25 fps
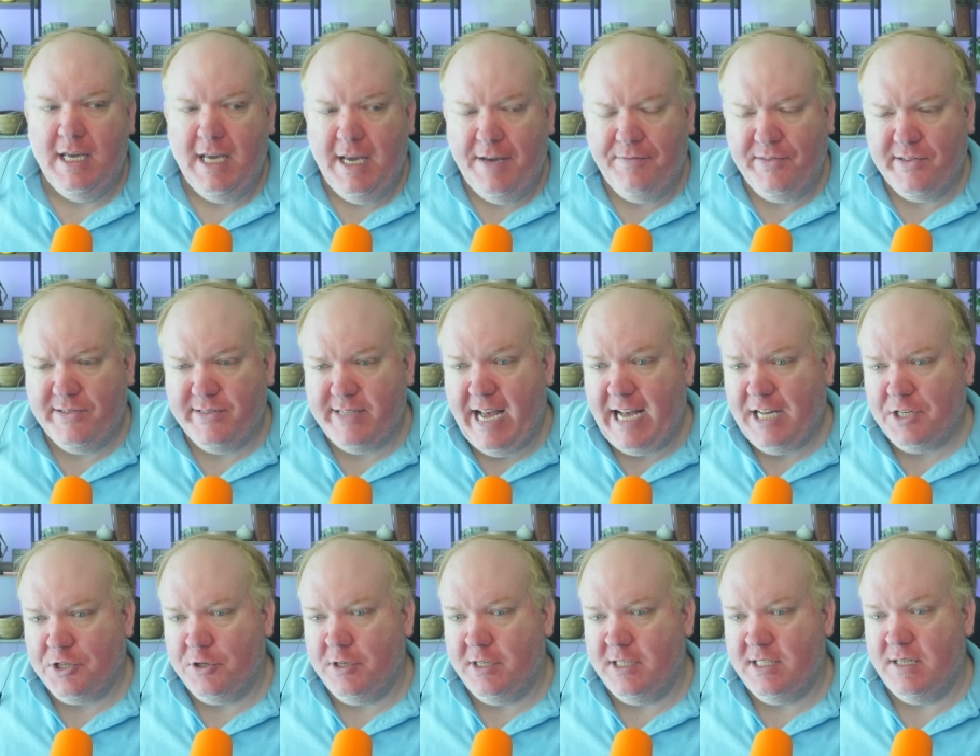if the
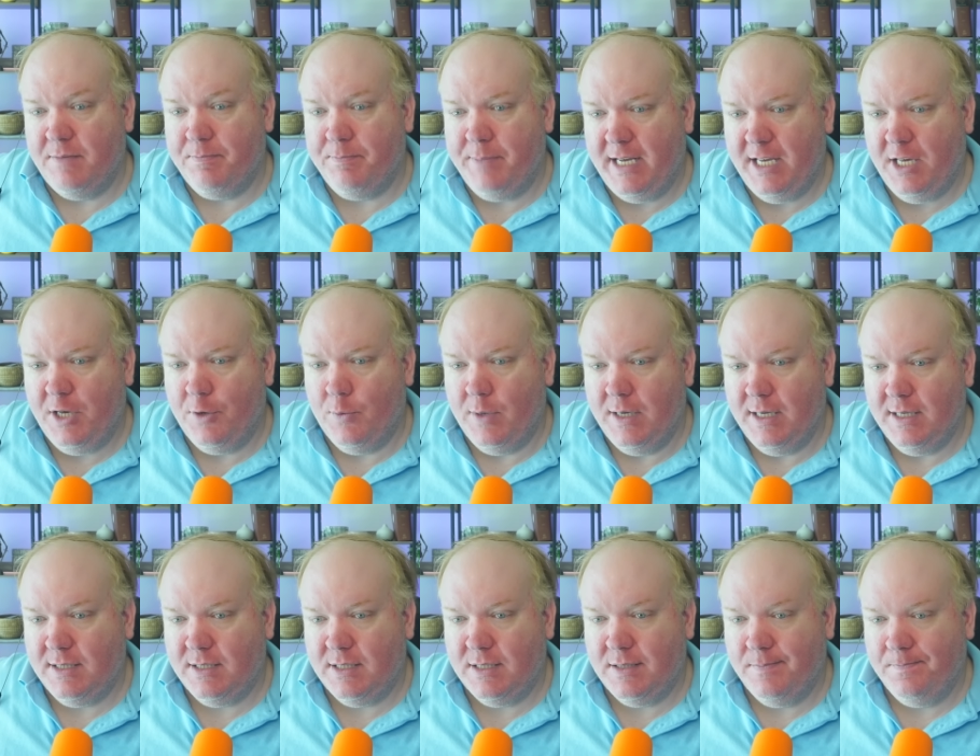statute is
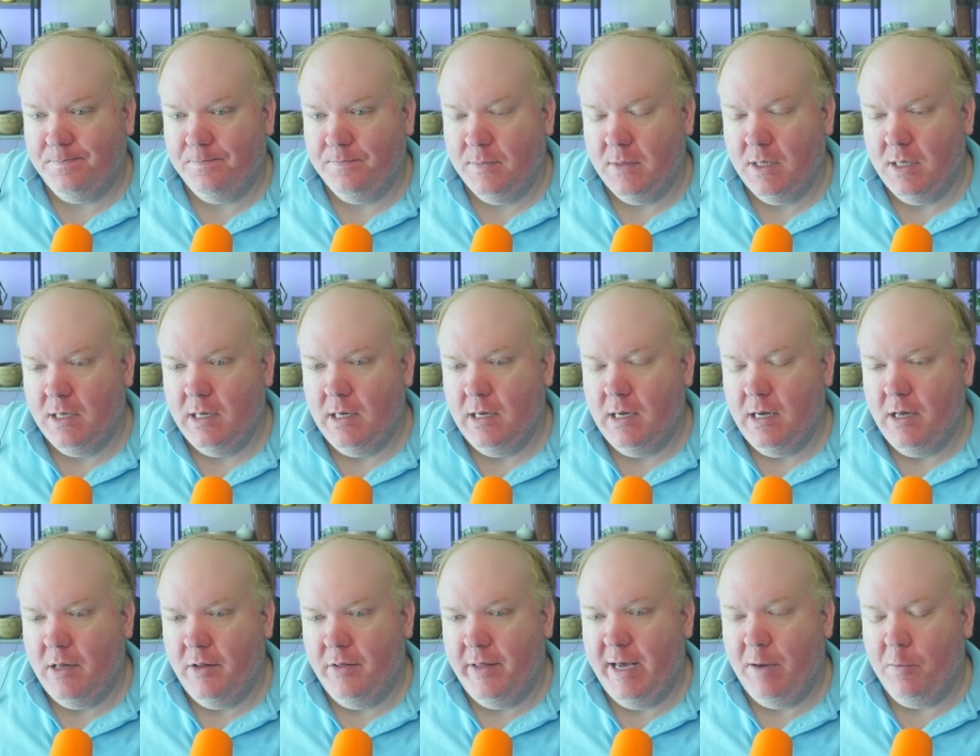ambiguous,
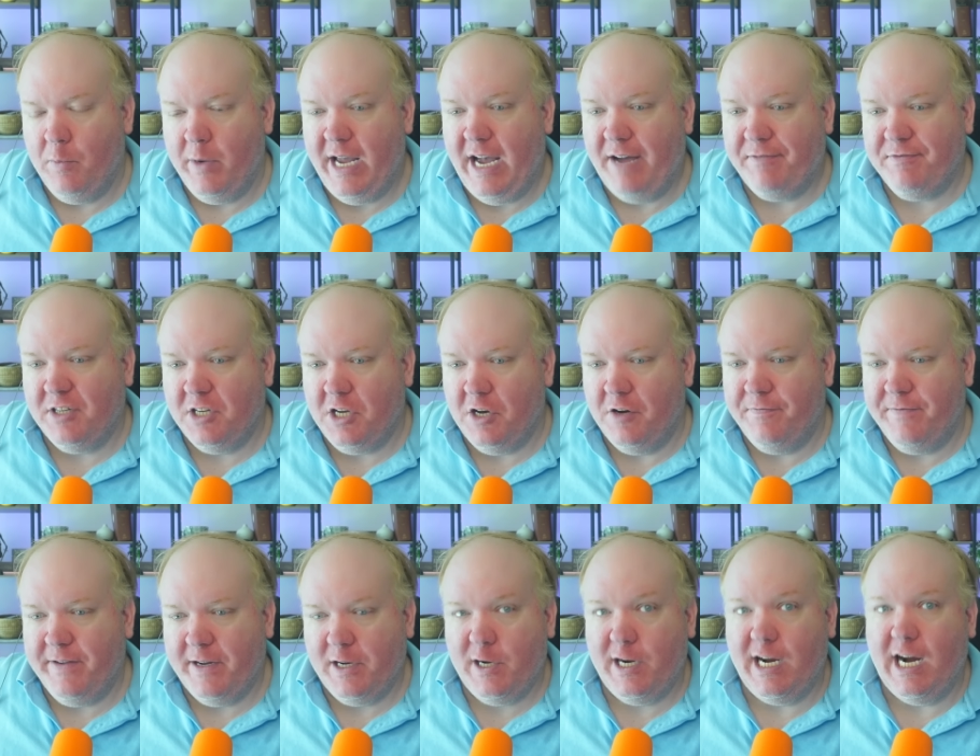then we have to go
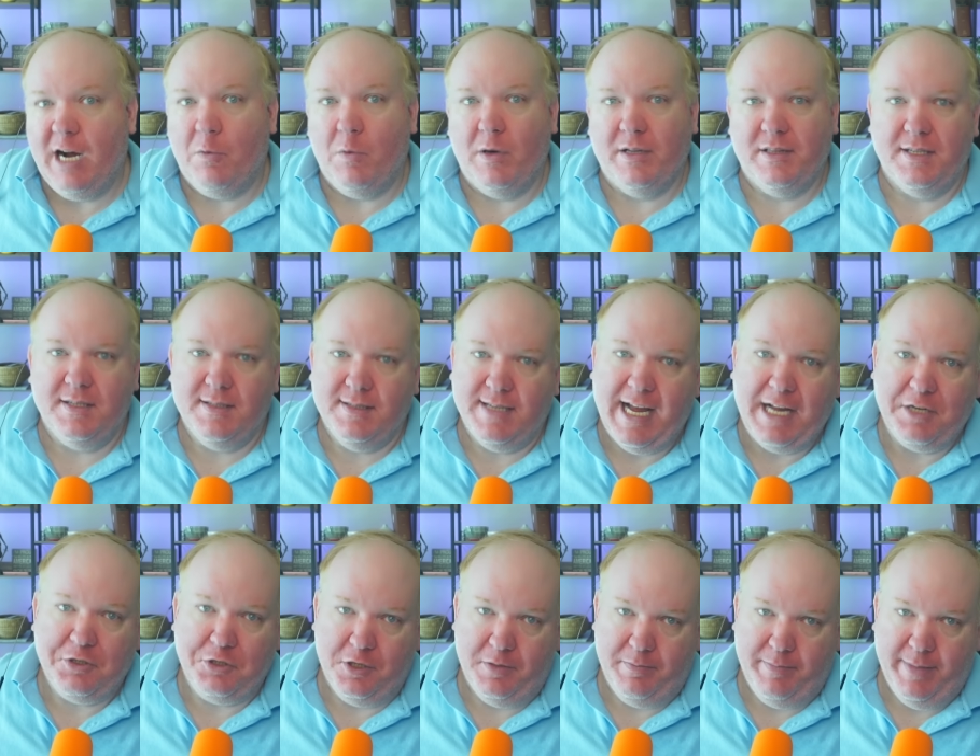figure out what the
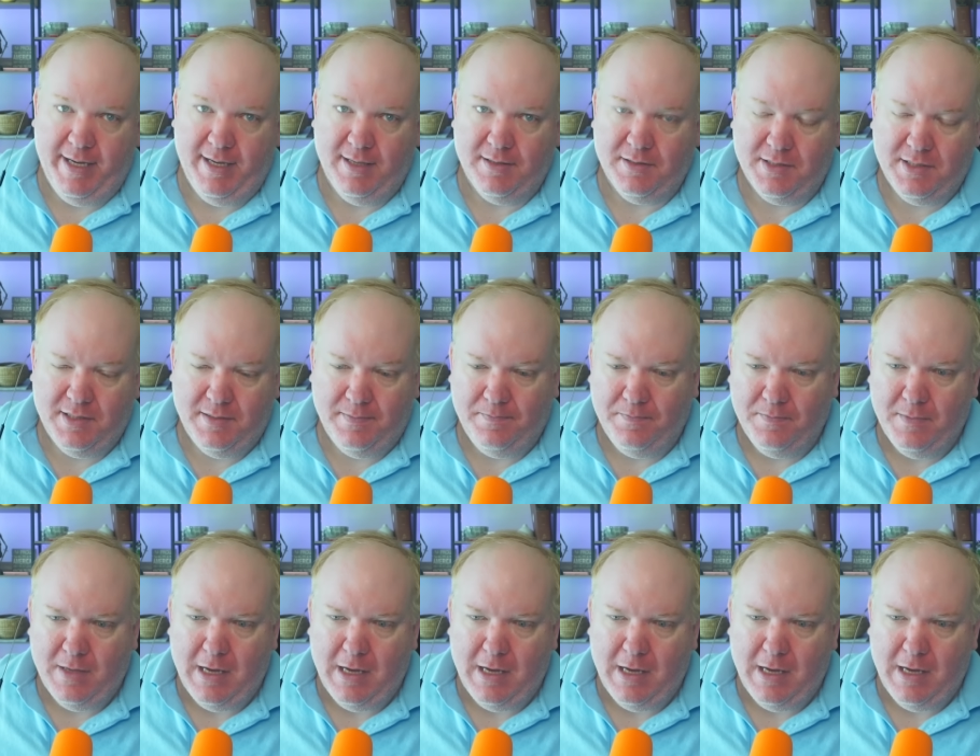statute means.